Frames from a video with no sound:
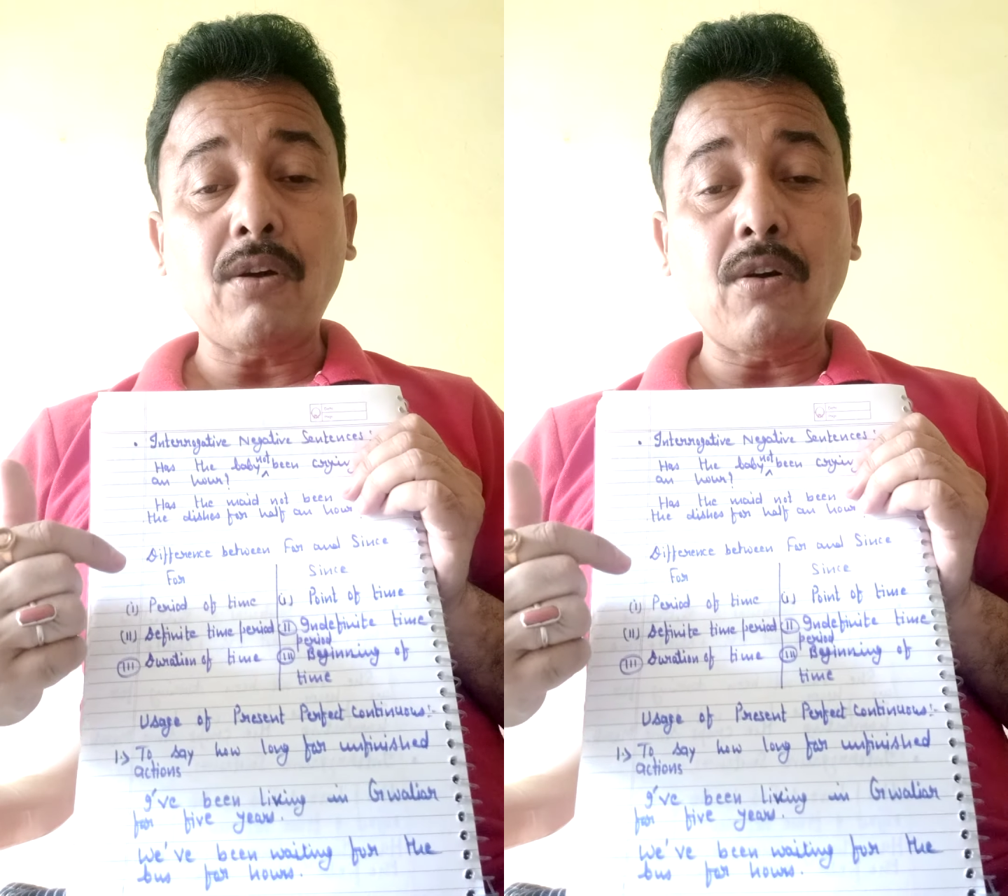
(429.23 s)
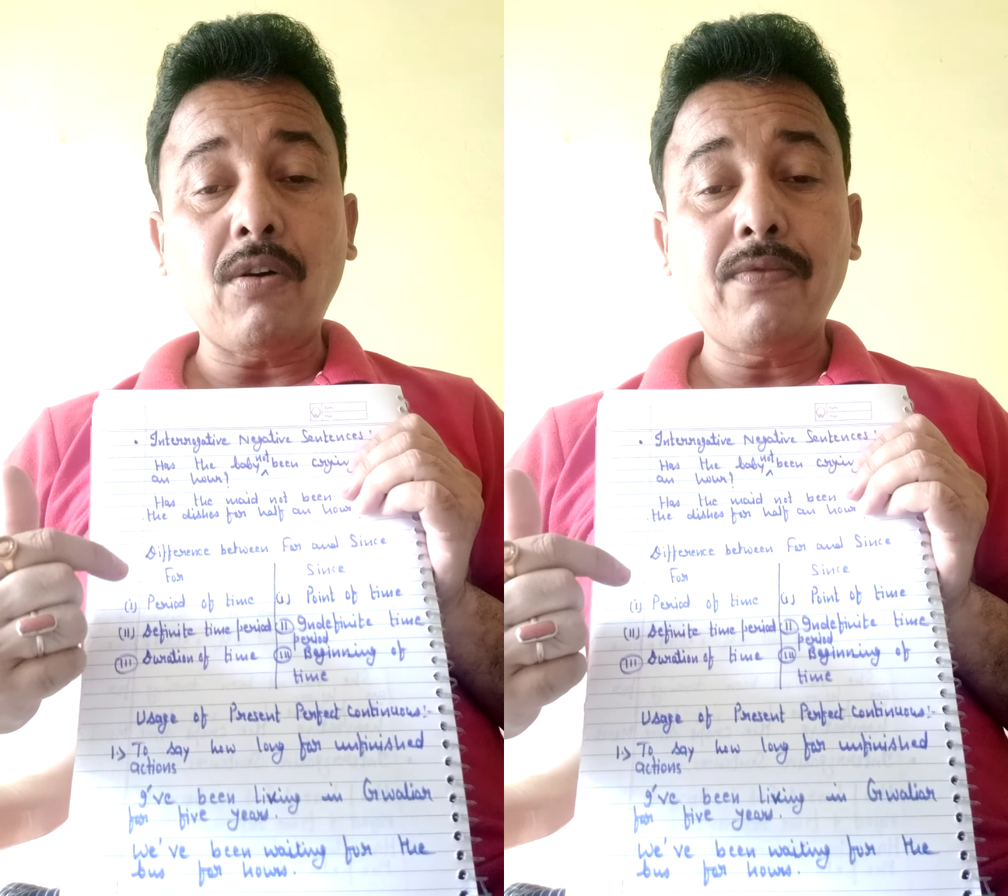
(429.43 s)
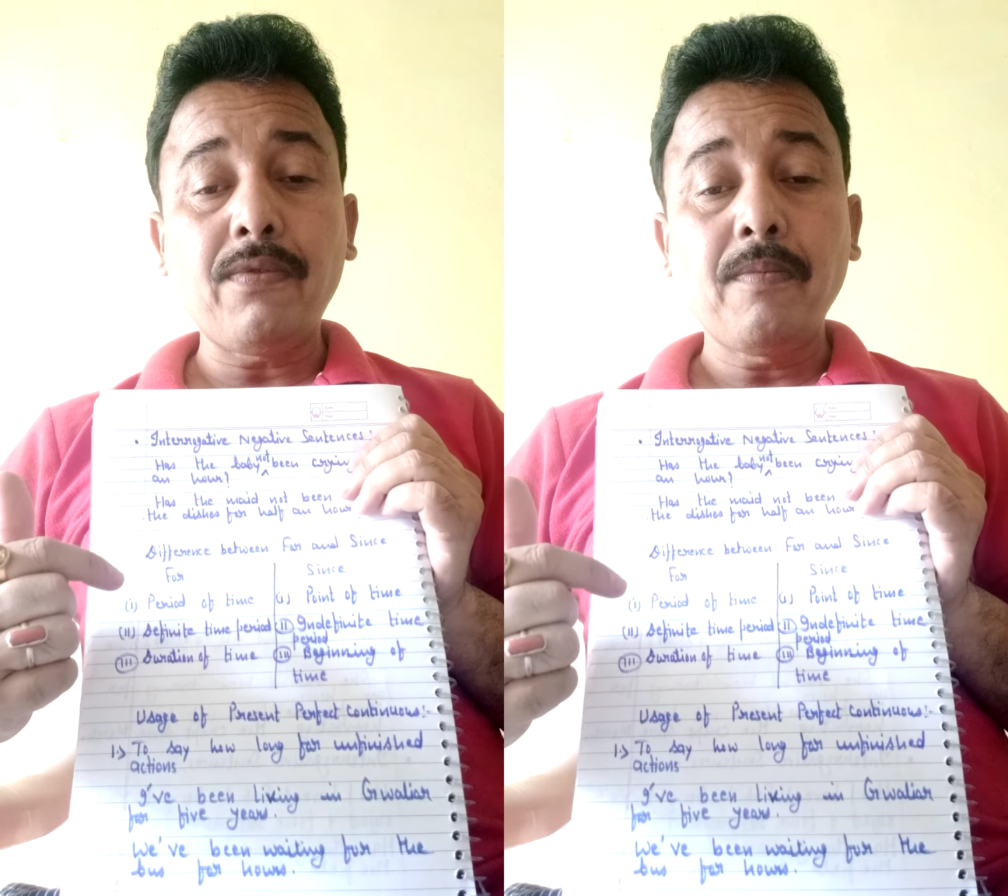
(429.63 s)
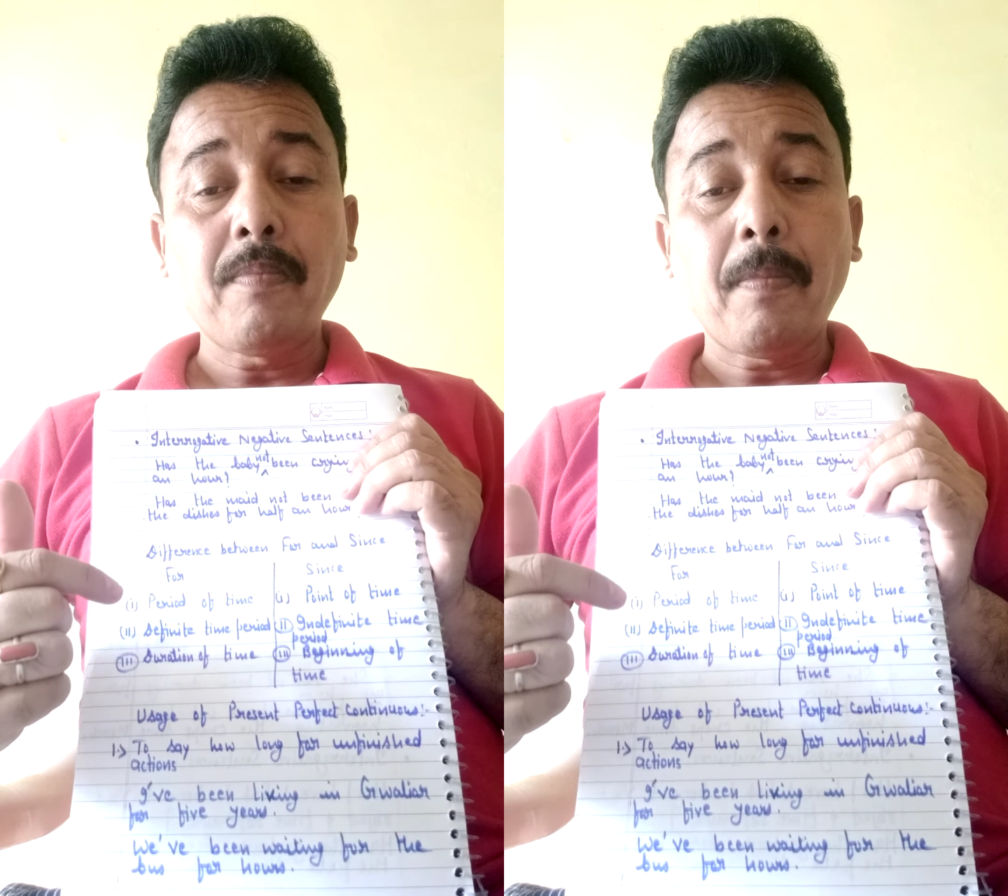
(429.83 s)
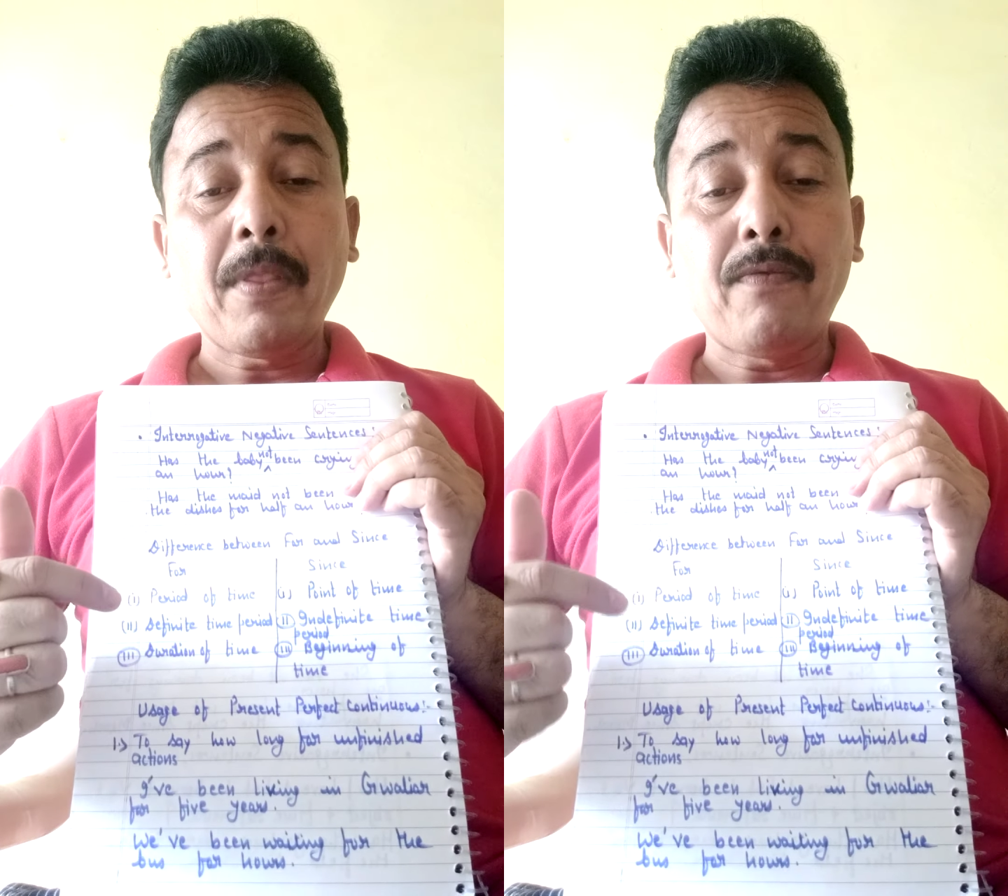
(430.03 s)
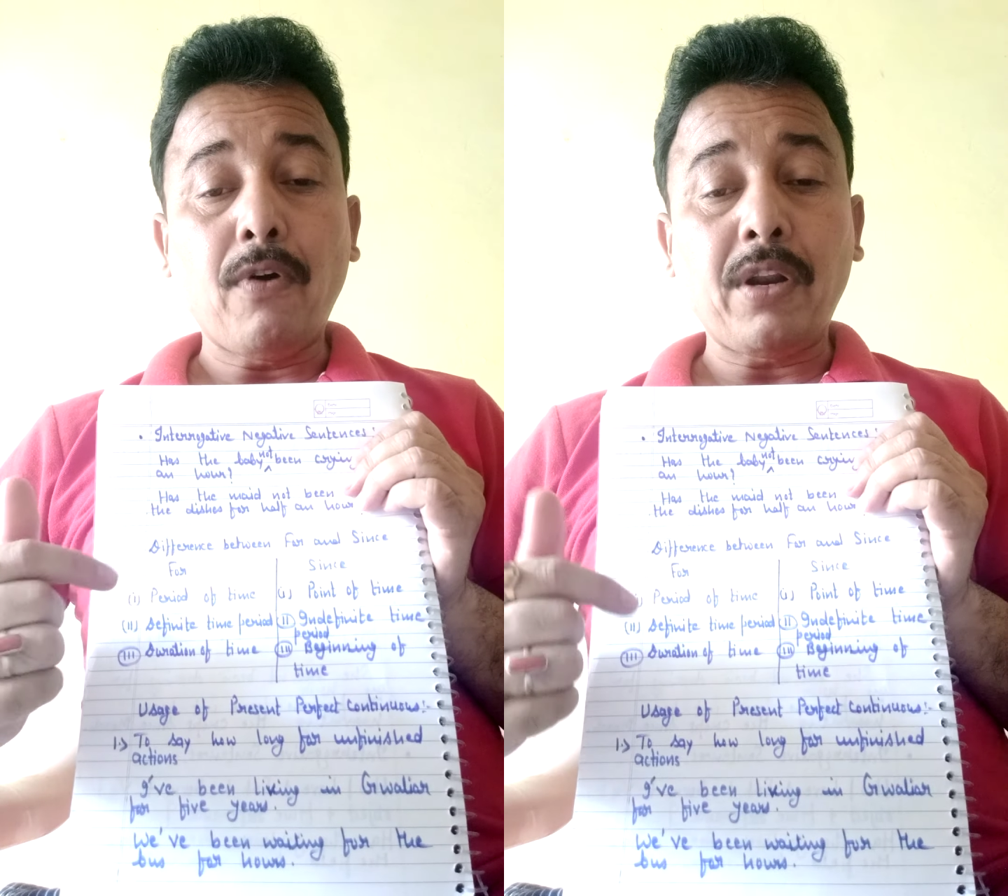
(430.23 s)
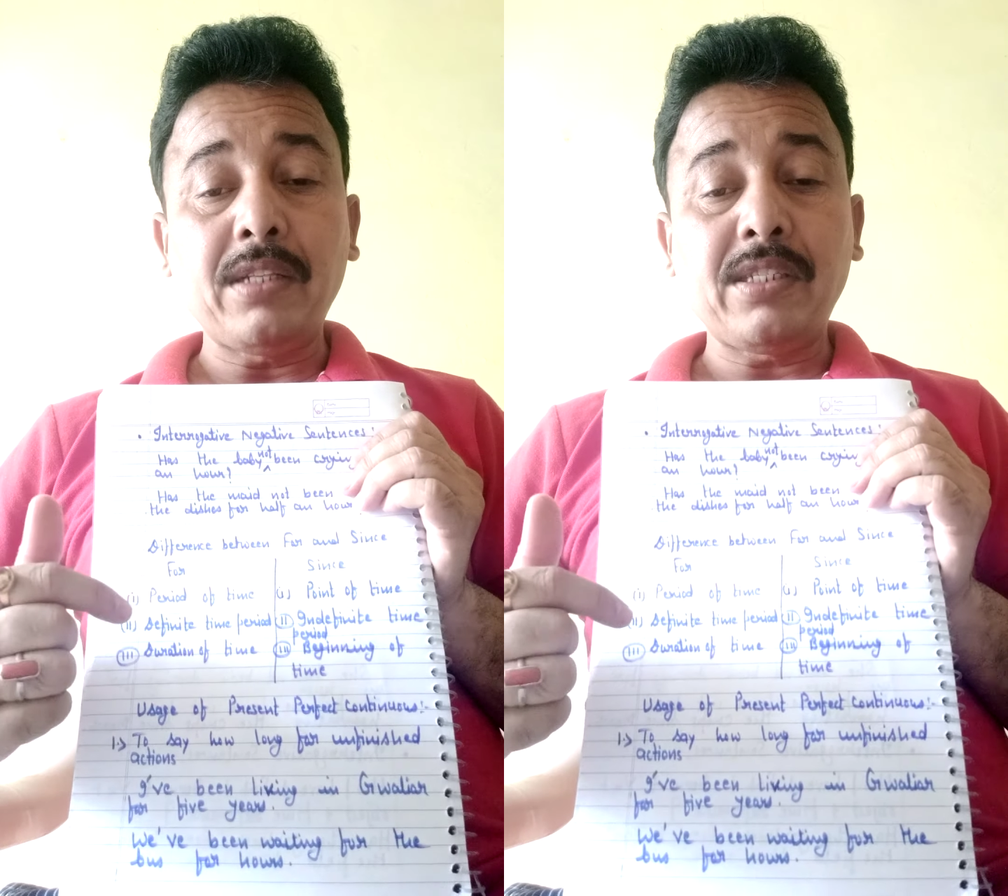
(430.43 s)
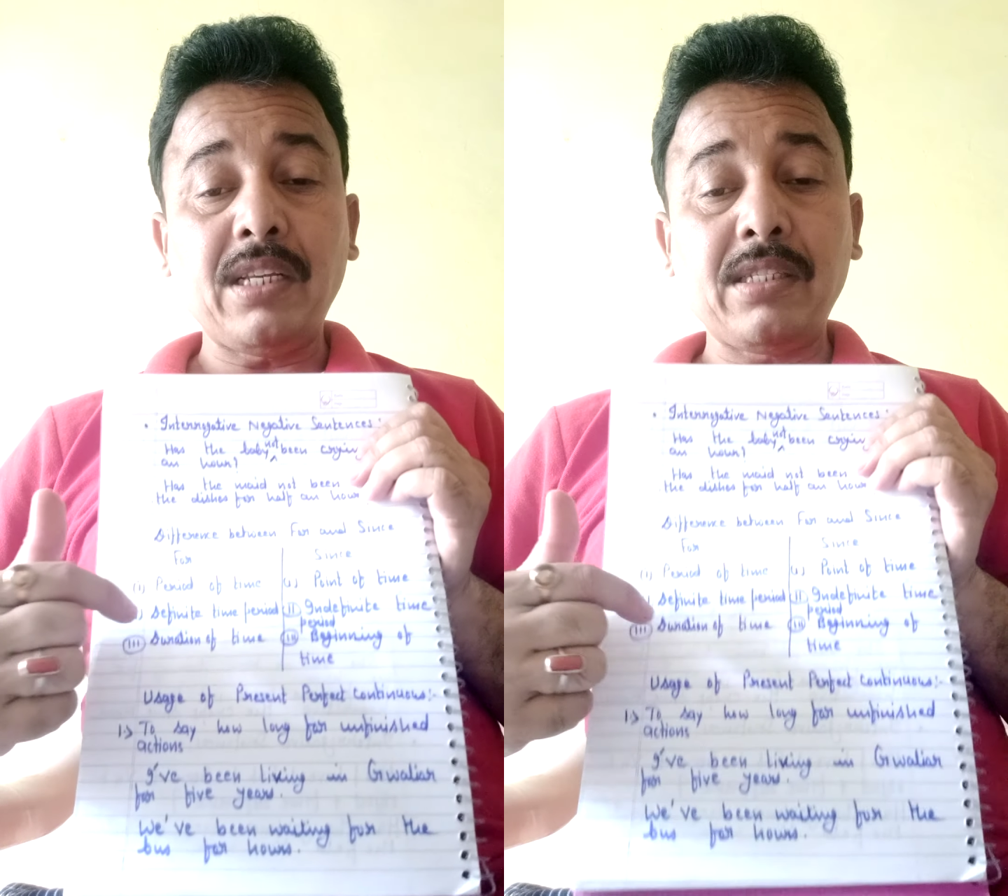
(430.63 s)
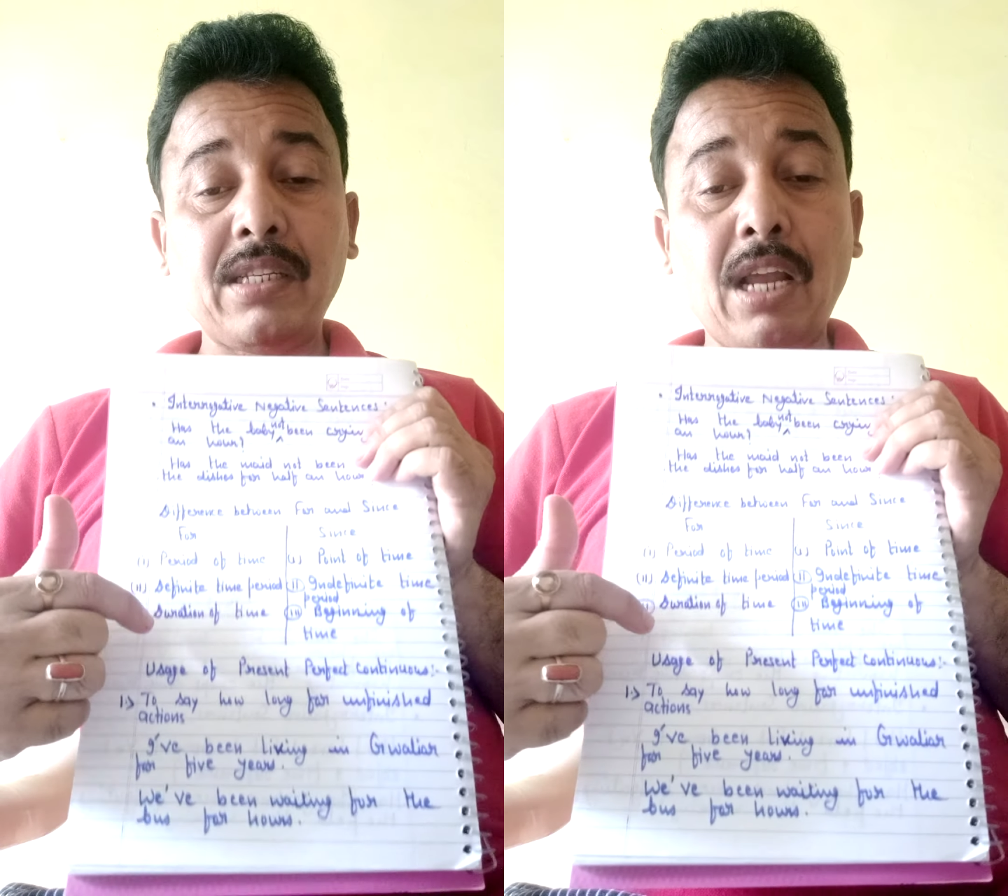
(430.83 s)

of for and since.